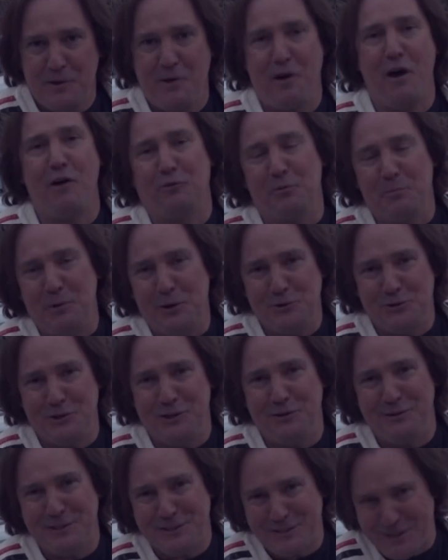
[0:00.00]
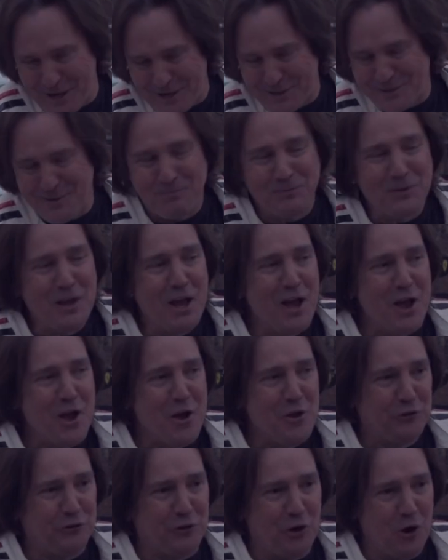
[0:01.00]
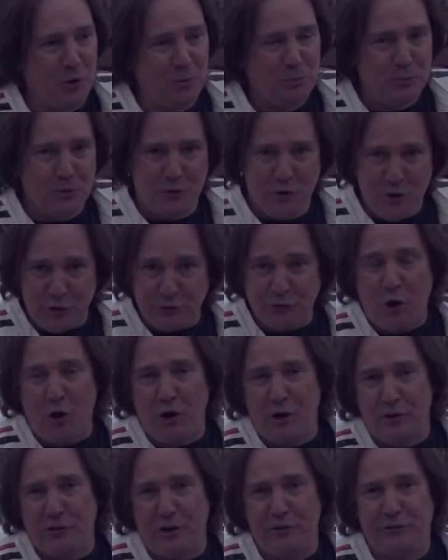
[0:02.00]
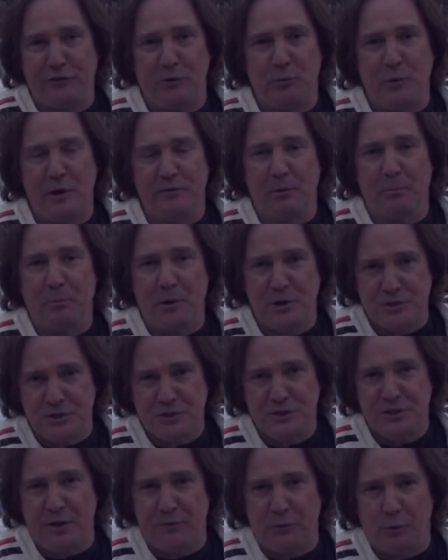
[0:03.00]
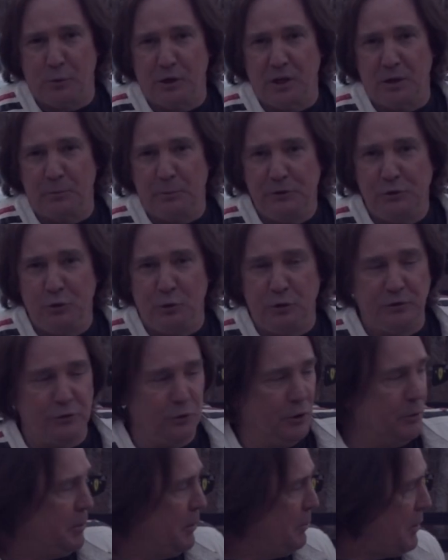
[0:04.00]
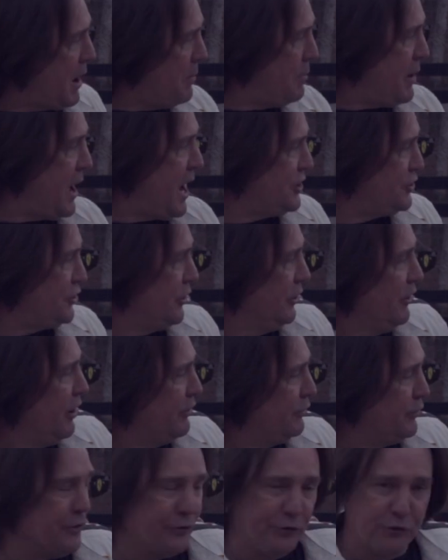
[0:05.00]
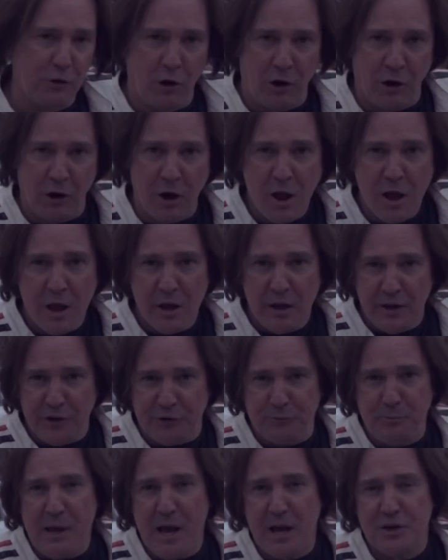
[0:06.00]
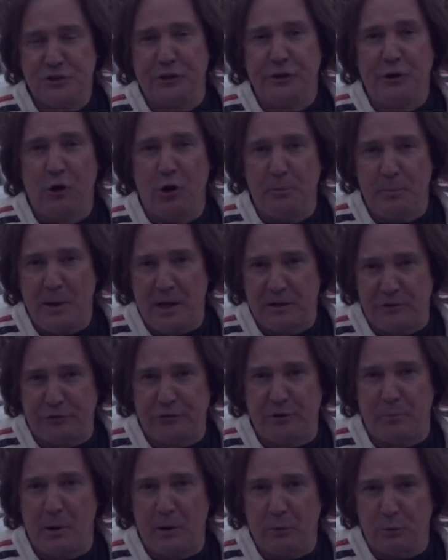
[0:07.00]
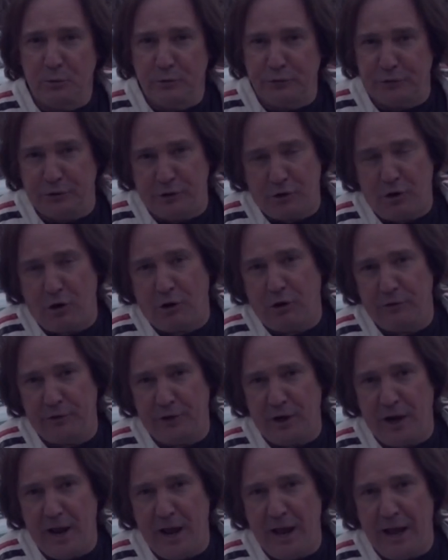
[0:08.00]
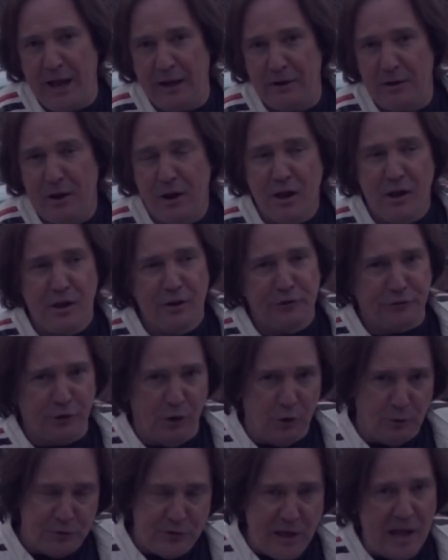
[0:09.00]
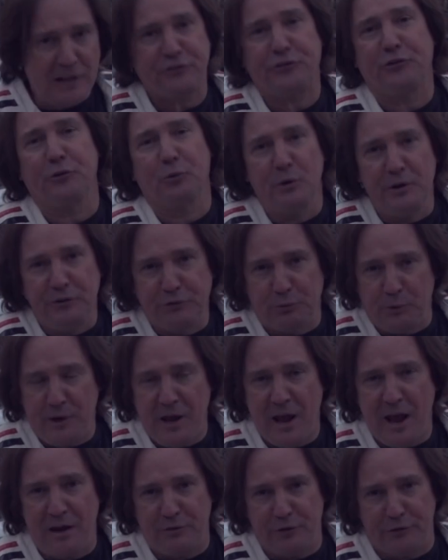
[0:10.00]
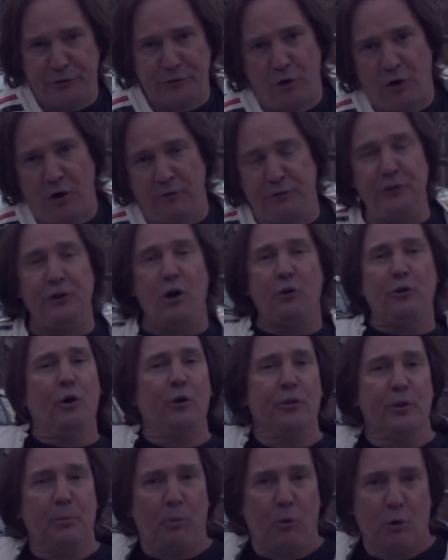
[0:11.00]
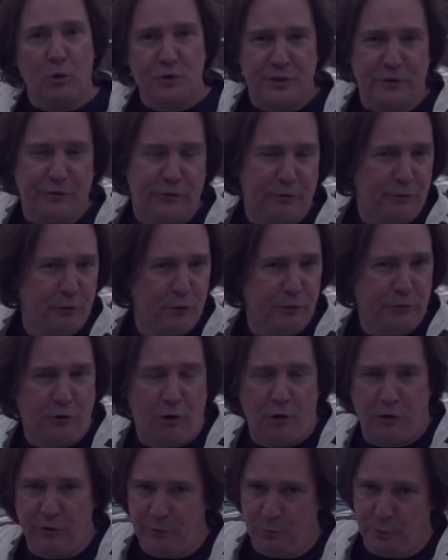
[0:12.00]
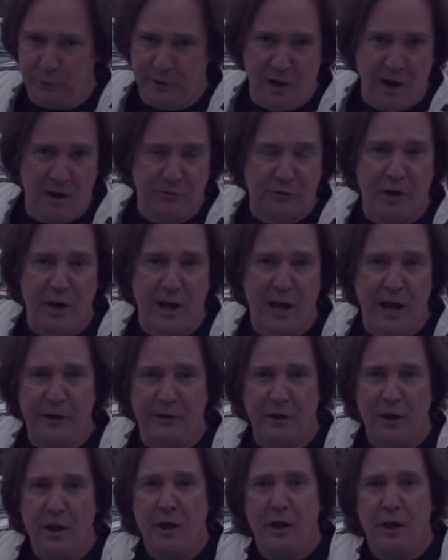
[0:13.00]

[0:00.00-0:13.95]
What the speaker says: Alfa Romeo GTV6. So this car, as I said, we have a bunch of stuff that we're going to be doing to it, but my passion and love for this car is me actually going back to some of my roots in a car that I had. So that's the reason we have this car. If you don't know, in the Porsche, it's the first car that we ever had.